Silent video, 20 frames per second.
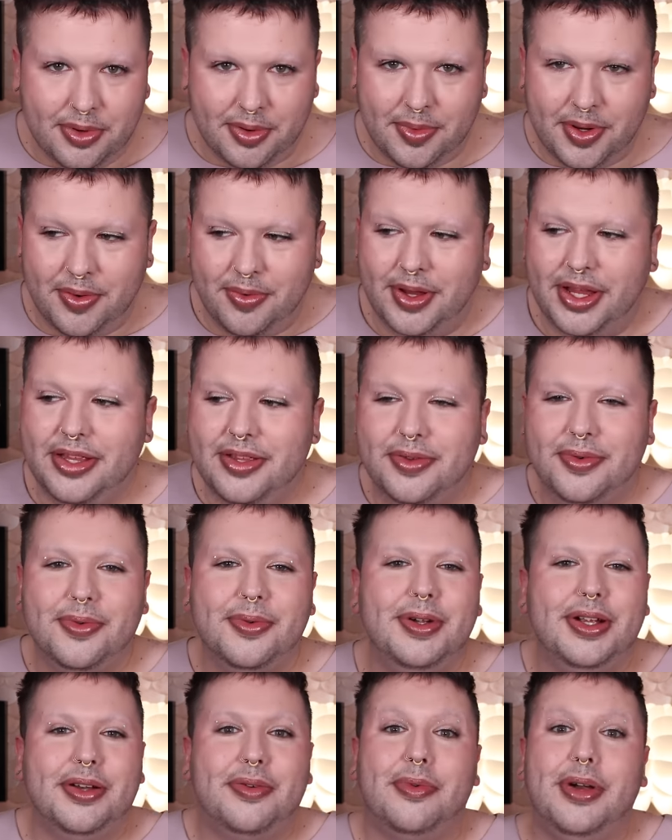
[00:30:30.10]
permanent range
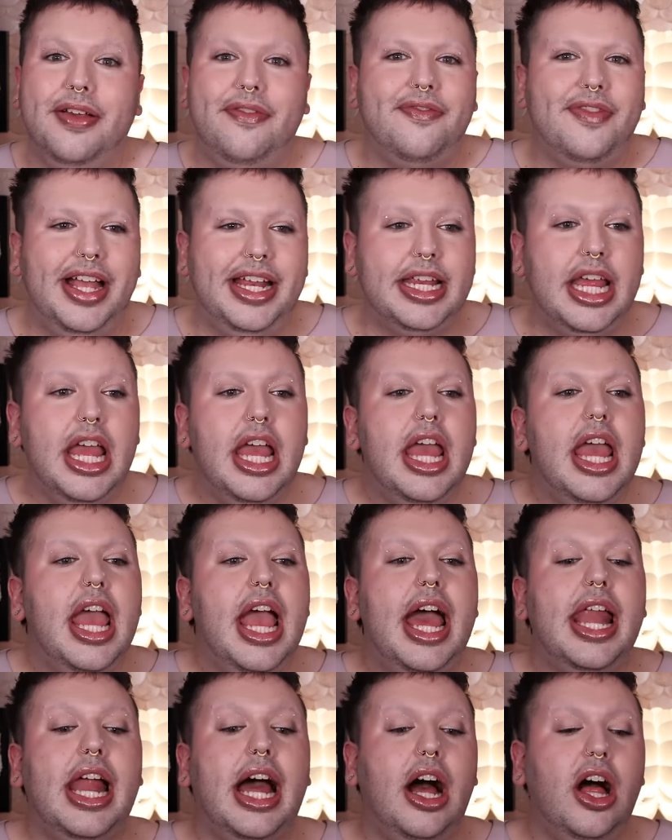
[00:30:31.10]
word? Where do I find it?
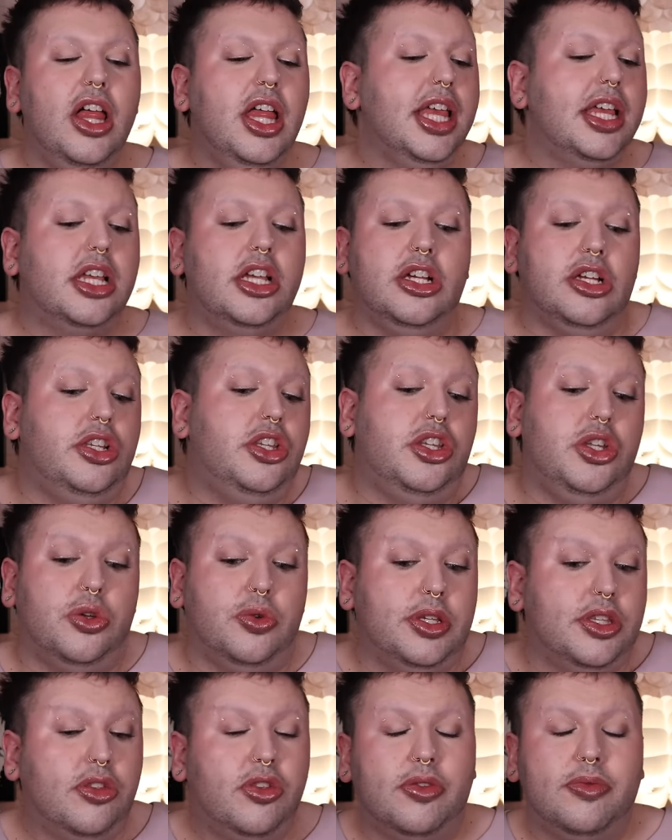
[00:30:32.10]
And all I could
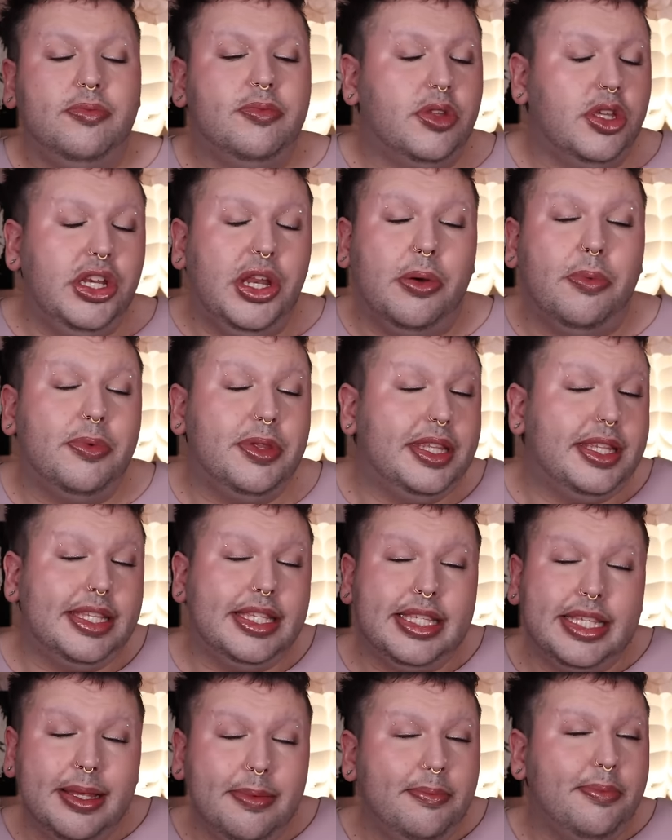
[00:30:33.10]
do is, you know,
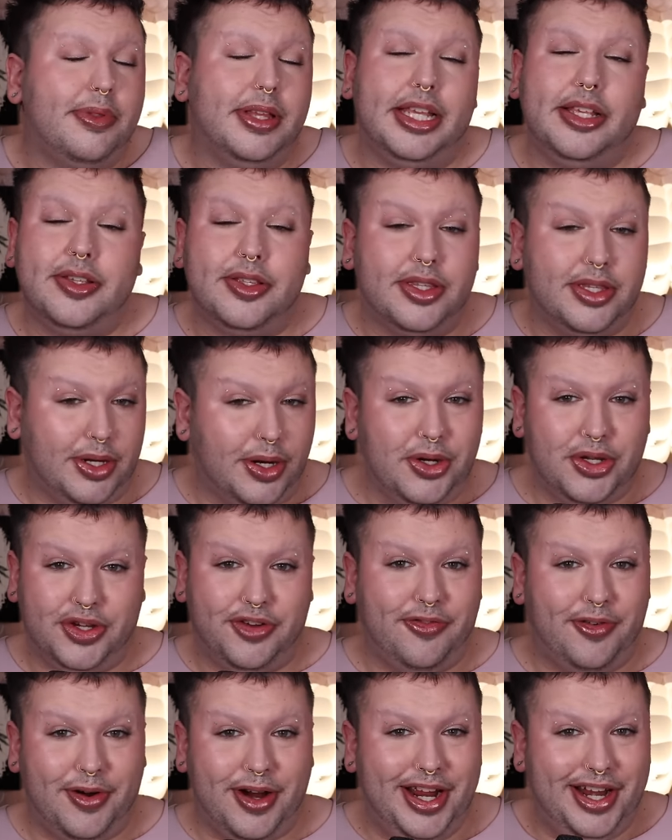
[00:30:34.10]
simply
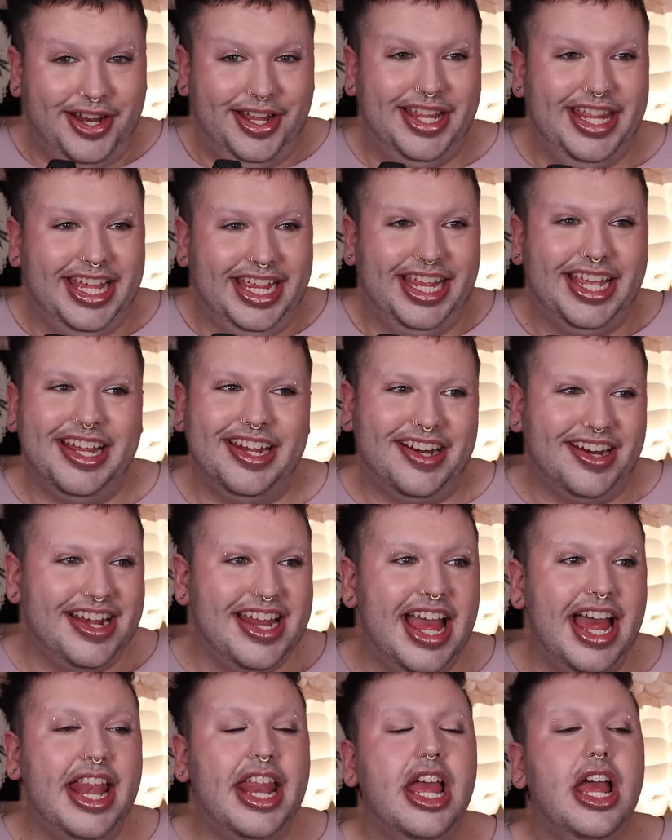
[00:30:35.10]
search for it on the
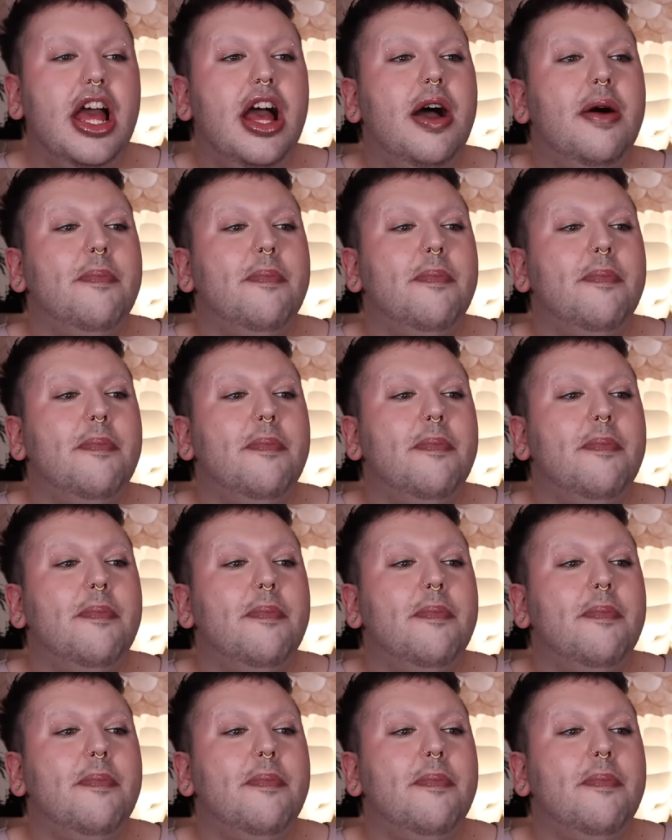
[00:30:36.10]
internet.